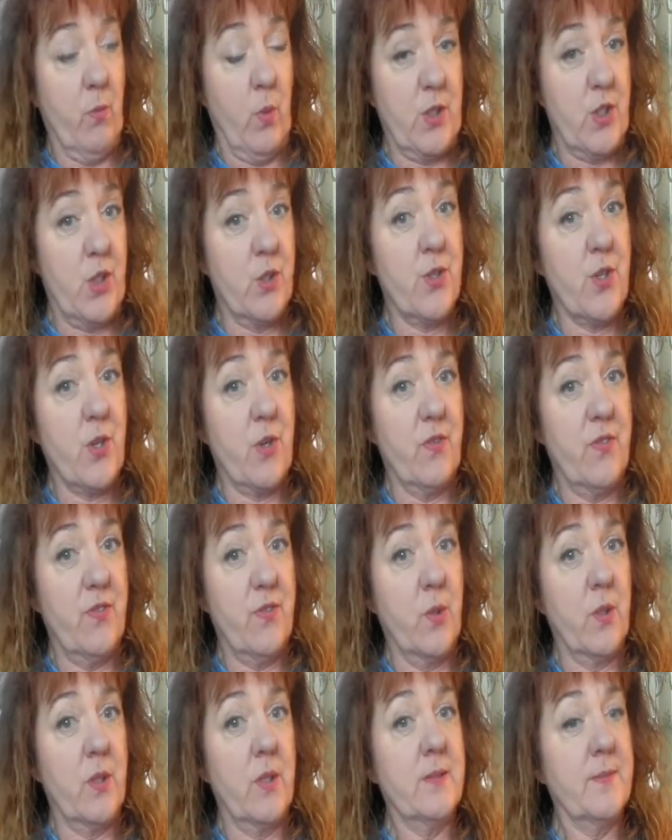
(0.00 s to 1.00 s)
what you're zoned
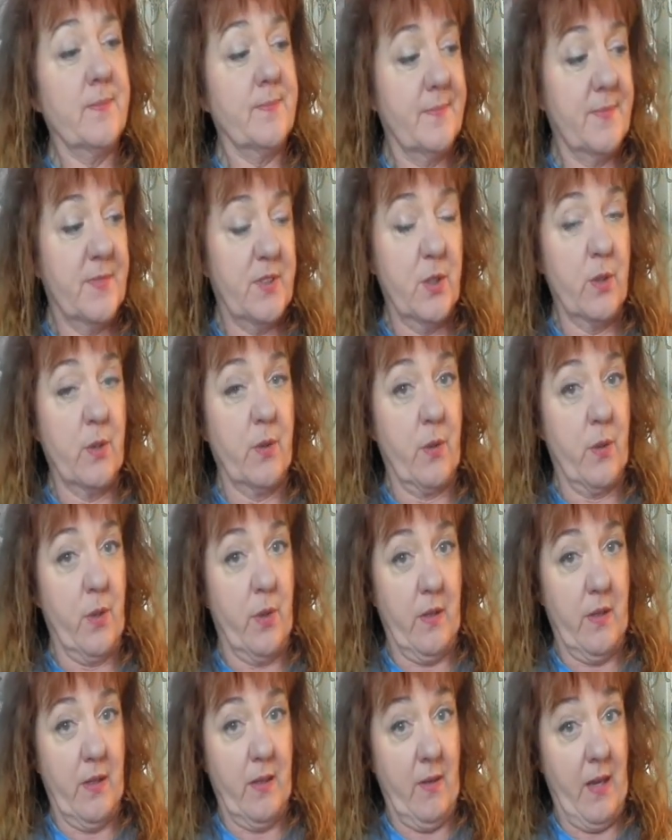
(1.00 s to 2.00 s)
for,
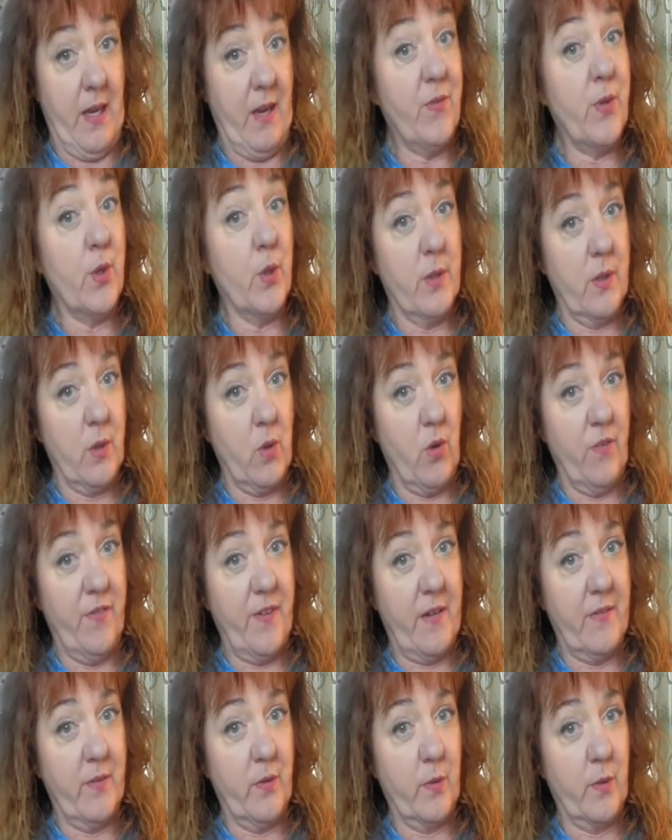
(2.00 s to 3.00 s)
if you're in a Goal
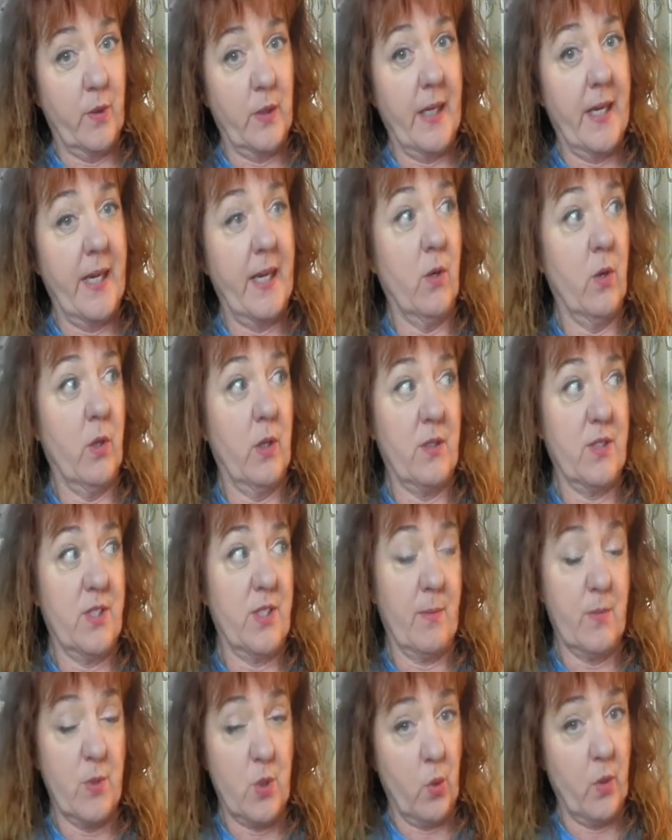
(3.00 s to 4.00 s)
5 overlay or
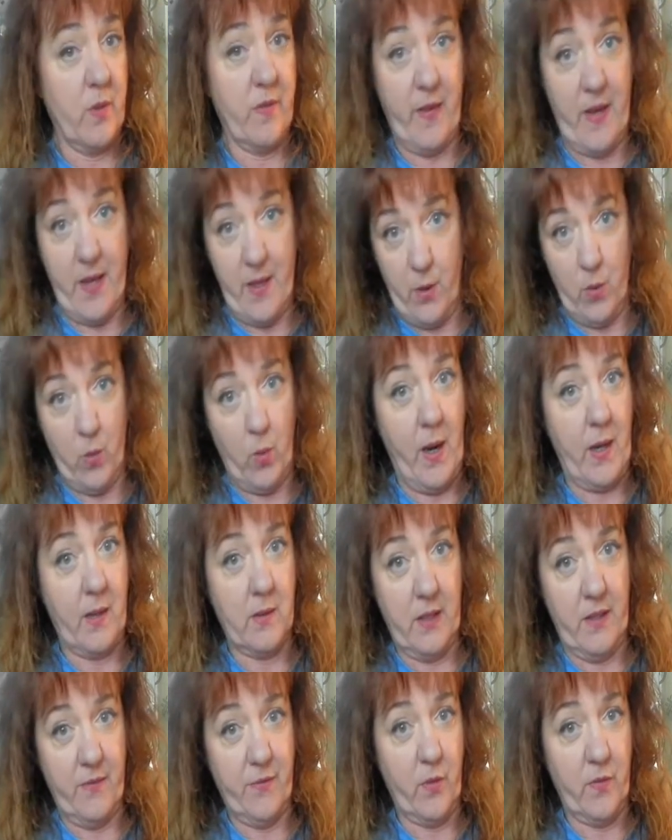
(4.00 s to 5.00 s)
some sort of other
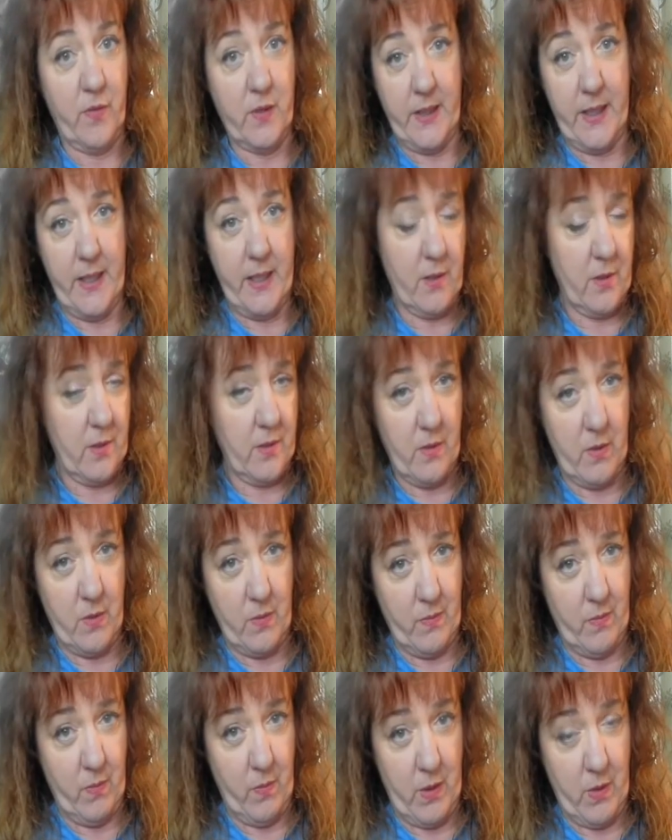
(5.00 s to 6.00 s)
wildlife overlay, or
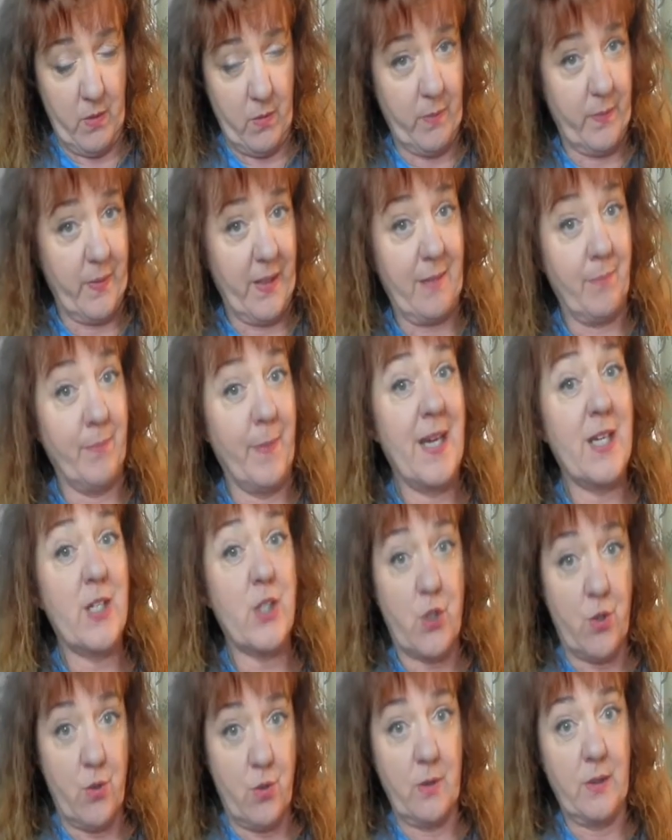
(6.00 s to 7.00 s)
and make
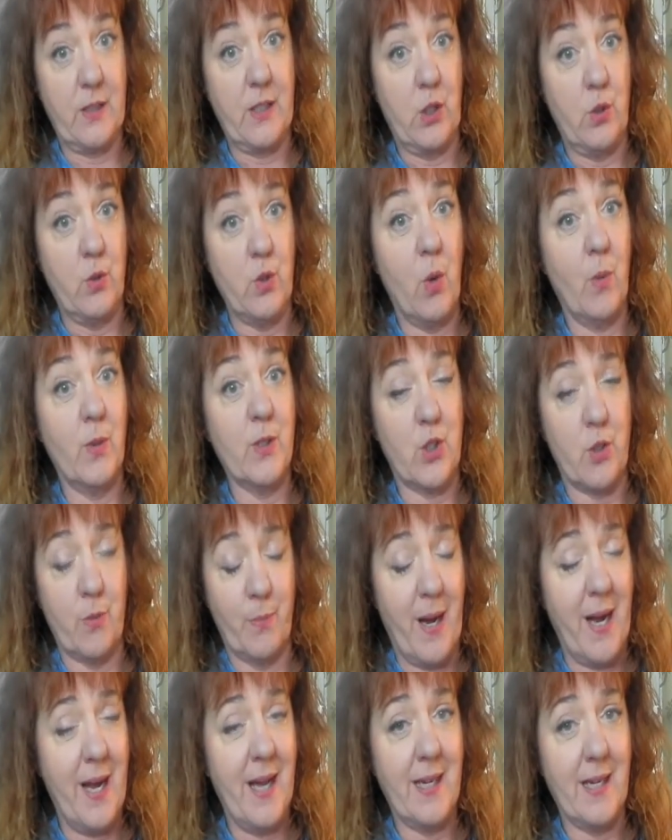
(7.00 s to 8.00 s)
sure that you know what you're
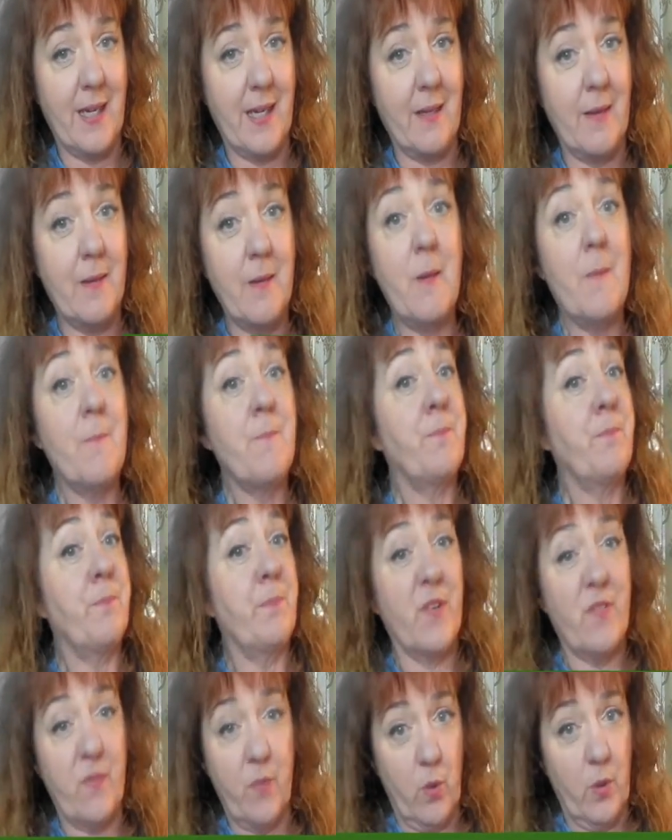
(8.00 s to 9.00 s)
buying
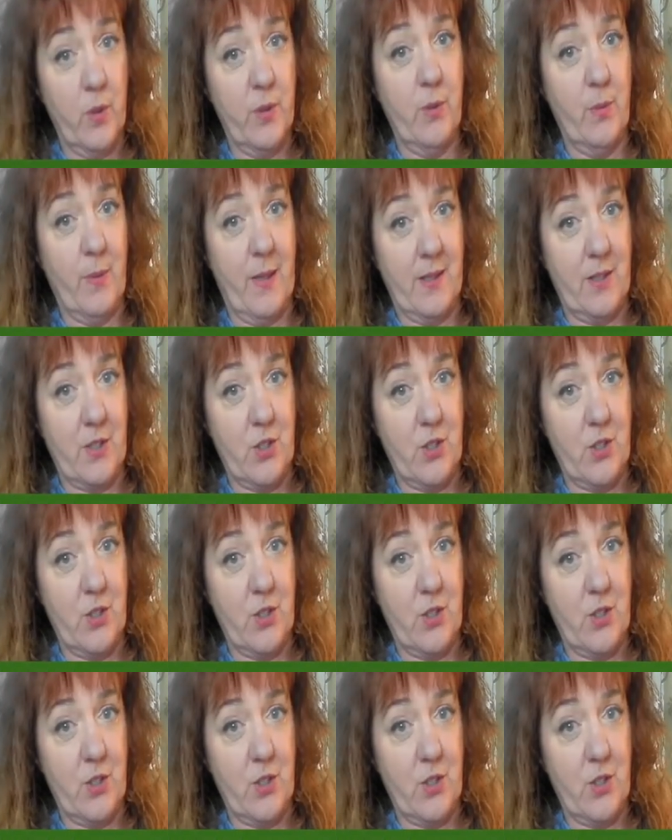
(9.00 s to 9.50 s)
before you write